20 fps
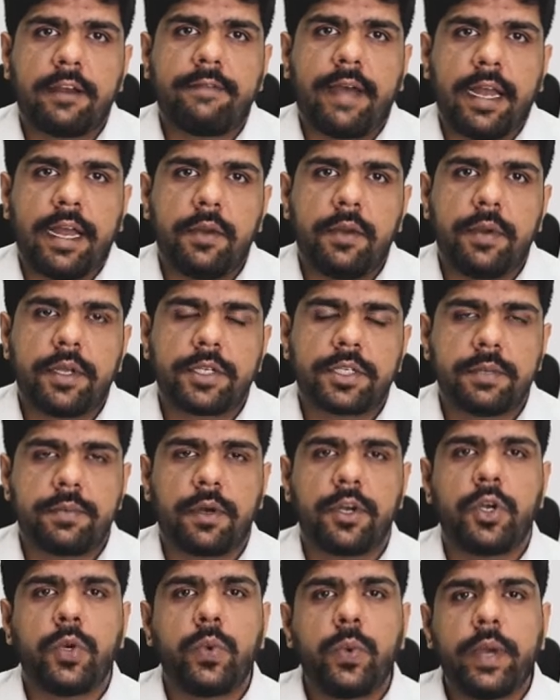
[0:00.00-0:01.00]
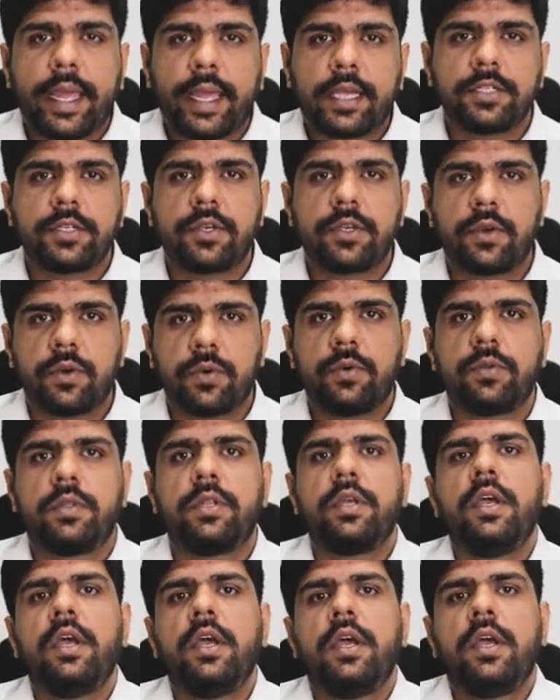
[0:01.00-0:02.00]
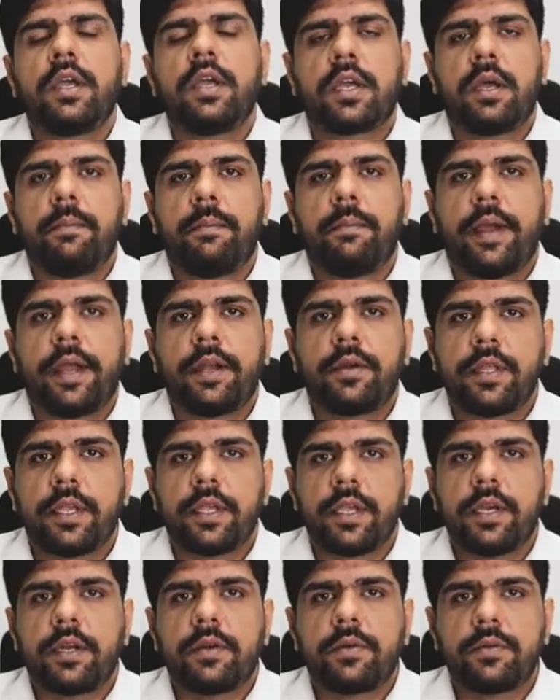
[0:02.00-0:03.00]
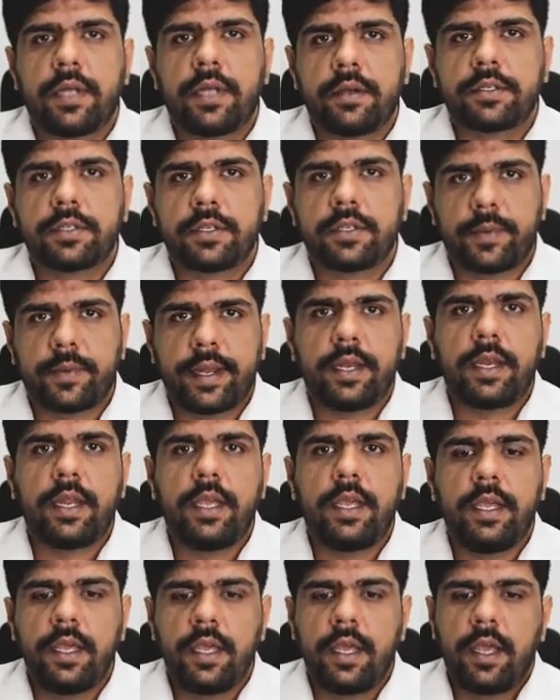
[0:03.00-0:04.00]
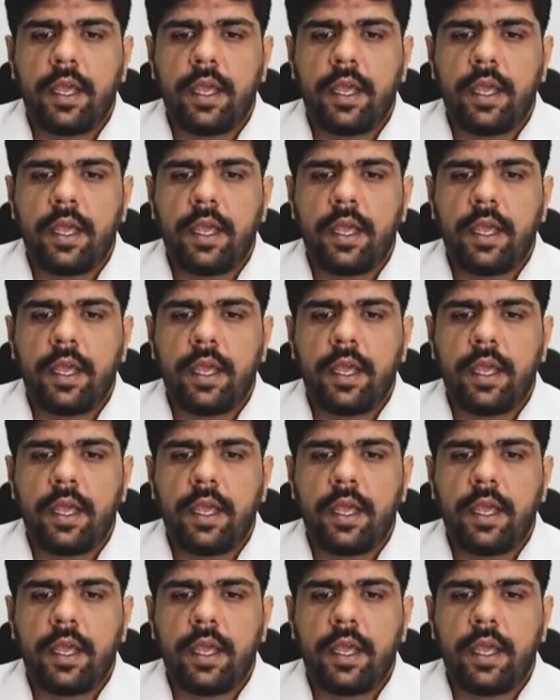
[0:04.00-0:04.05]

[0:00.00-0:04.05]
valuation, about 2x growth compared to the year 2020.